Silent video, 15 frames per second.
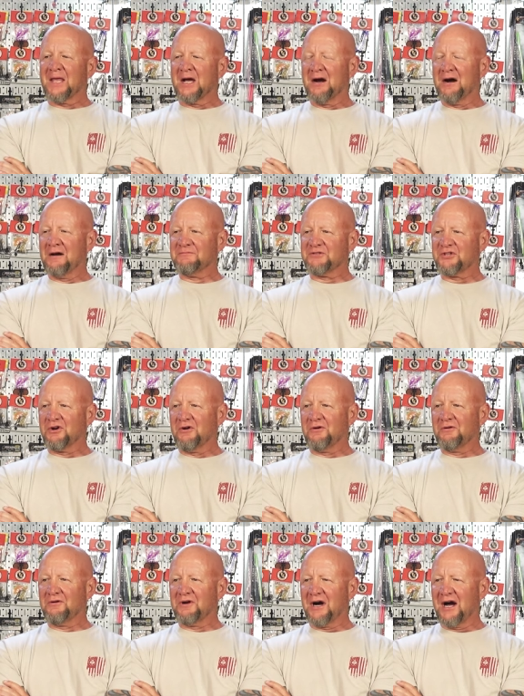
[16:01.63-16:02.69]
Um,
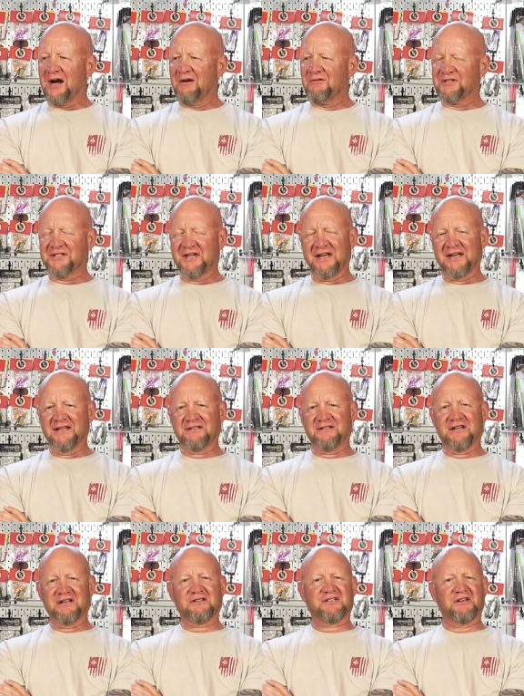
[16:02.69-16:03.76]
so I always say get
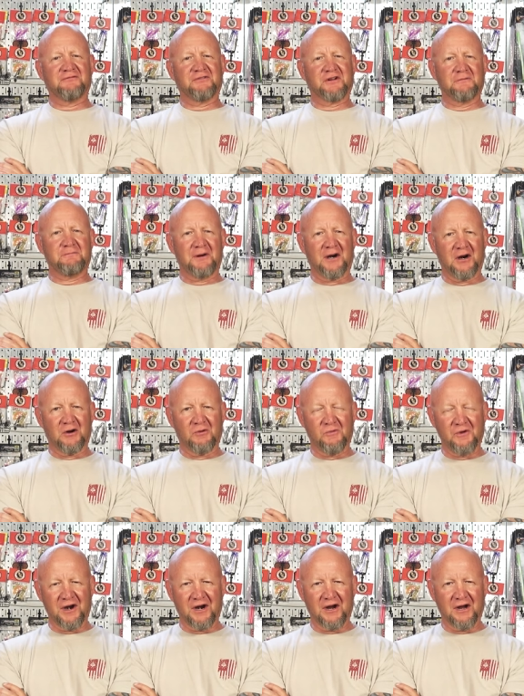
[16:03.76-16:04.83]
get yourself a good pair
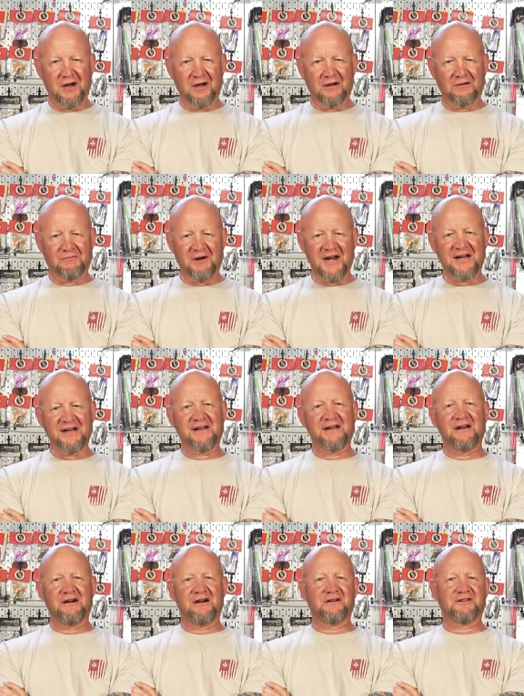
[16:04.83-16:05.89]
of rain
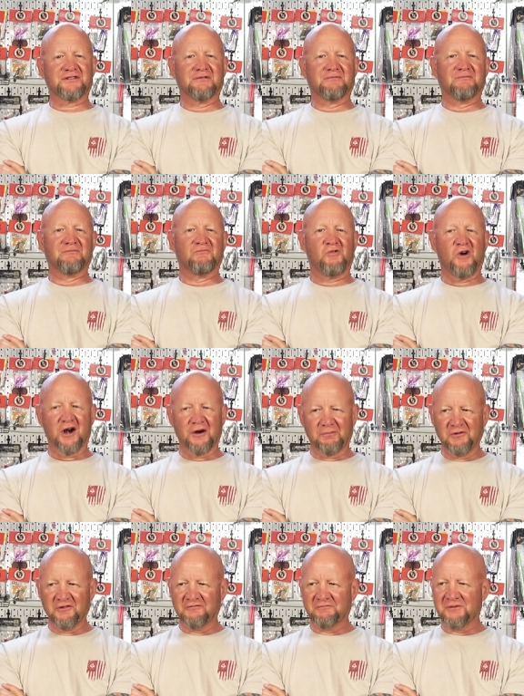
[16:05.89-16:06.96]
gear, some
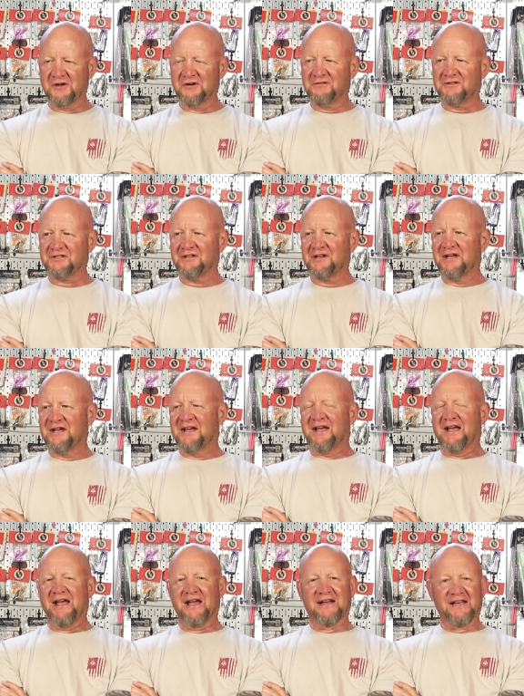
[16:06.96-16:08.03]
waterproof boots,
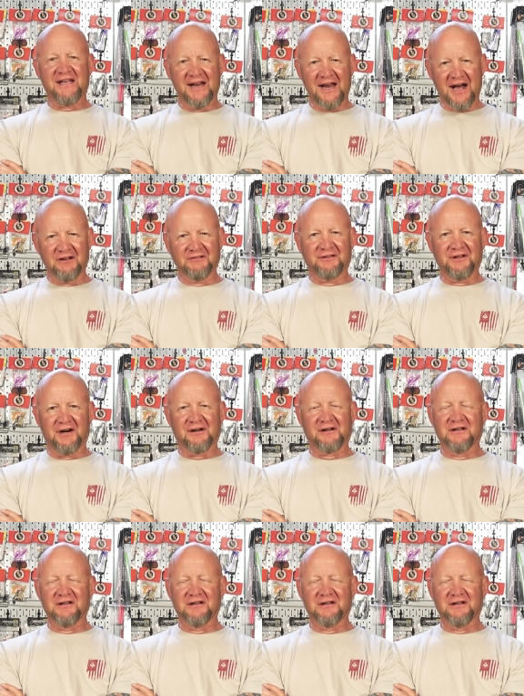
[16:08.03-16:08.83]
and get out there.